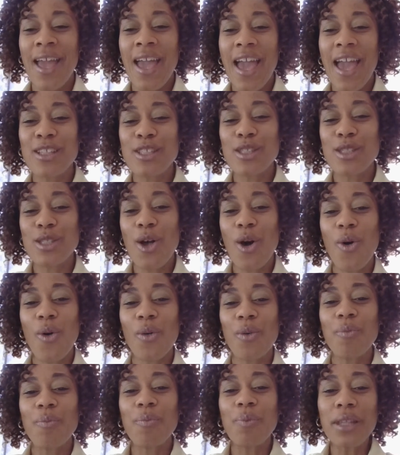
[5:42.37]
And
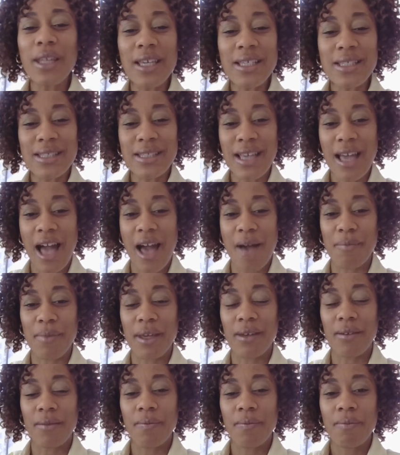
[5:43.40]
so please
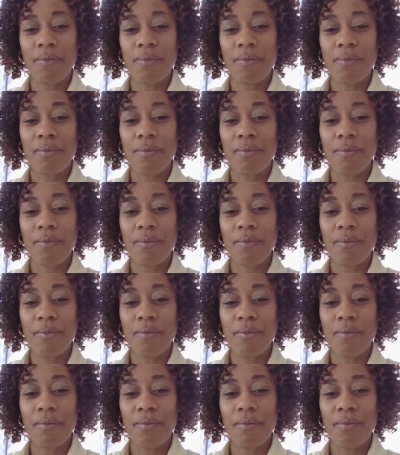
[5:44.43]
comment